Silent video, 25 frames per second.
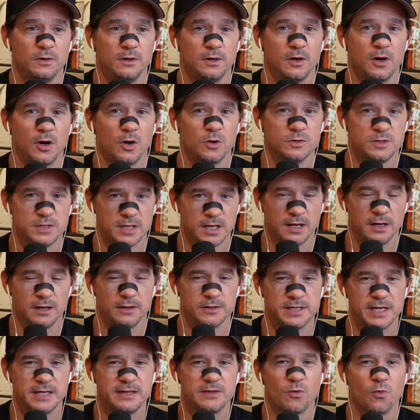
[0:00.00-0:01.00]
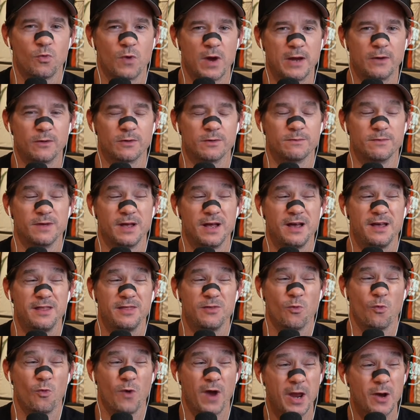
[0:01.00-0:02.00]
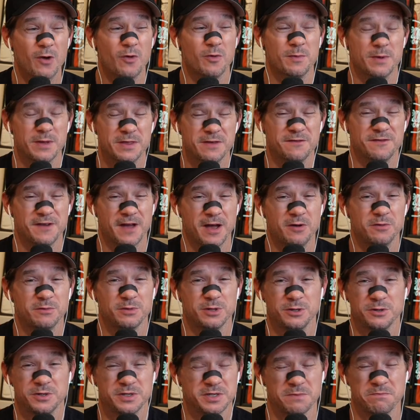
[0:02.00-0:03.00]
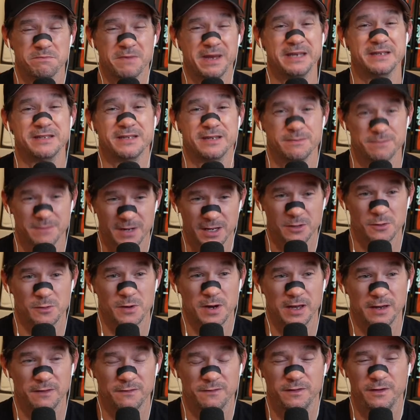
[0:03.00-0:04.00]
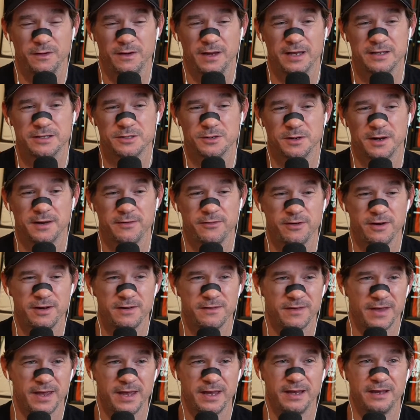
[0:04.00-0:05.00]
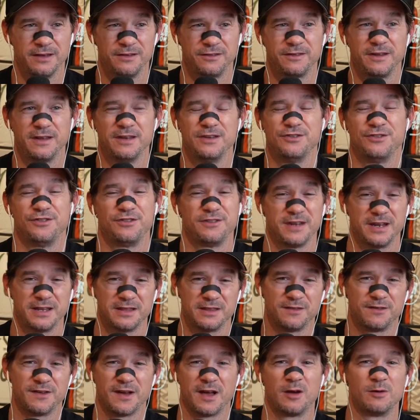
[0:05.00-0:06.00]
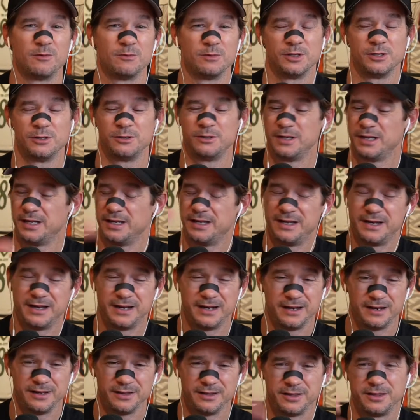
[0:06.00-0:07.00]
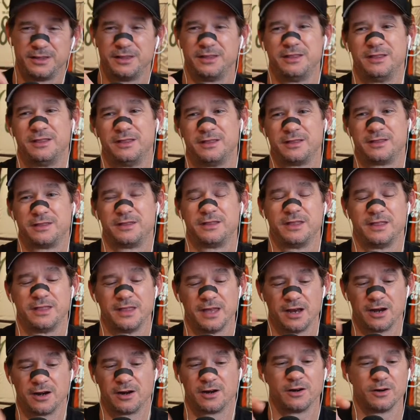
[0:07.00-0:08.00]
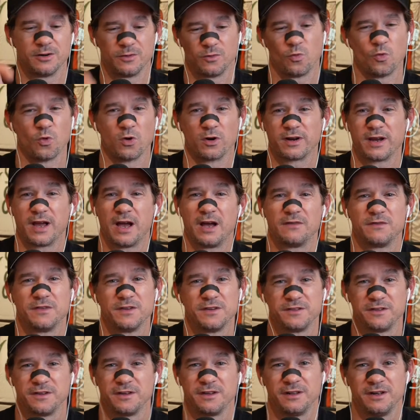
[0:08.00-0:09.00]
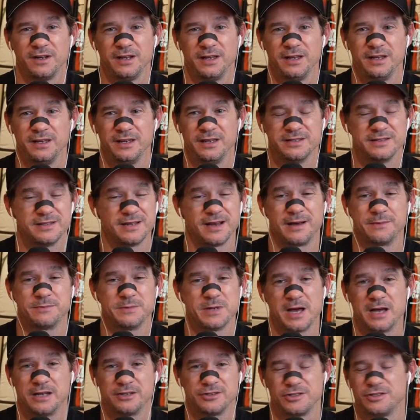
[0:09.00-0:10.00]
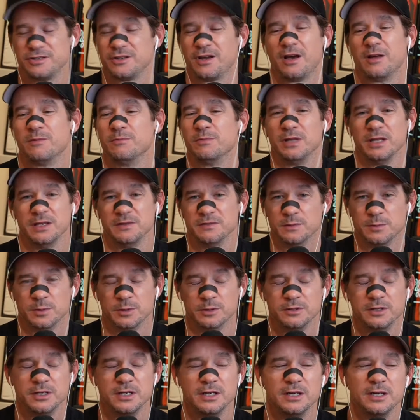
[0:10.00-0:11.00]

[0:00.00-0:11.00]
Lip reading: Hotel. I was at the weight room. The weight room at the Fontainebleau is amazing, by the way. If you guys are ever in Vegas and you stay at the Fontainebleau, their workout facility is top notch. It's unbelievable.